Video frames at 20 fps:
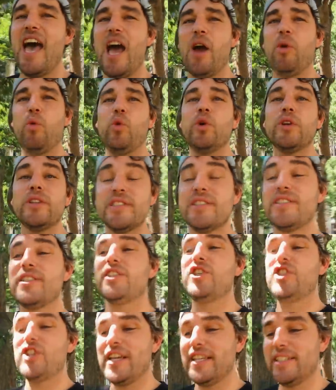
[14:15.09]
I wouldn't
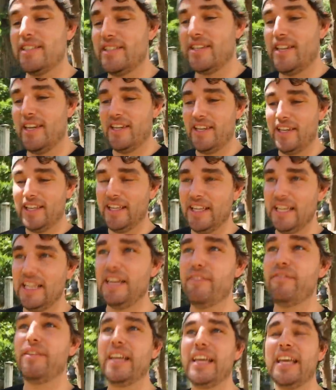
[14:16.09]
suggest
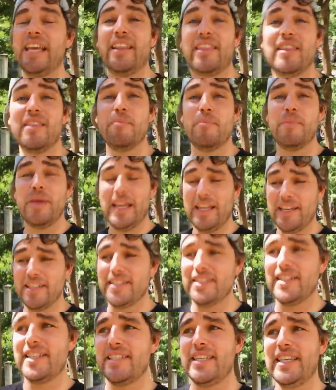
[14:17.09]
living in in a
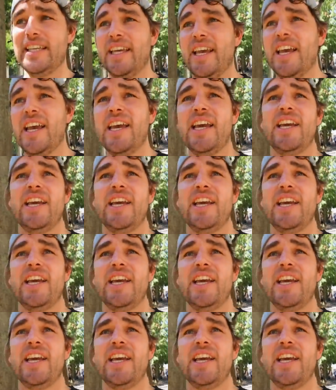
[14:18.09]
city.